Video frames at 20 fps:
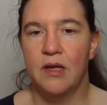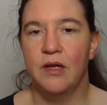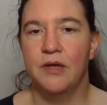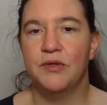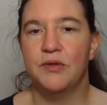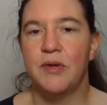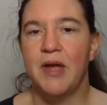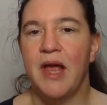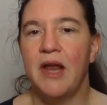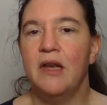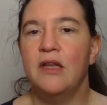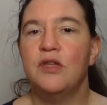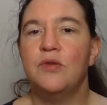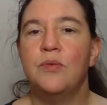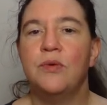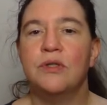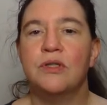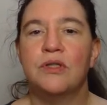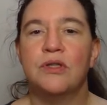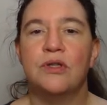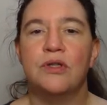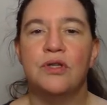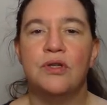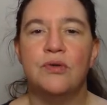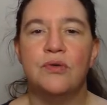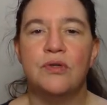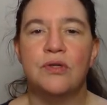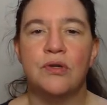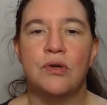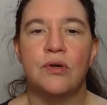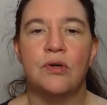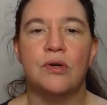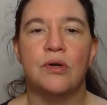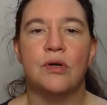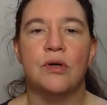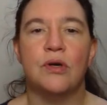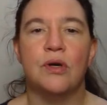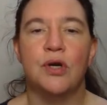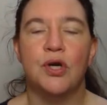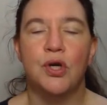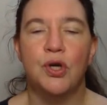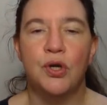So Alice wants to use her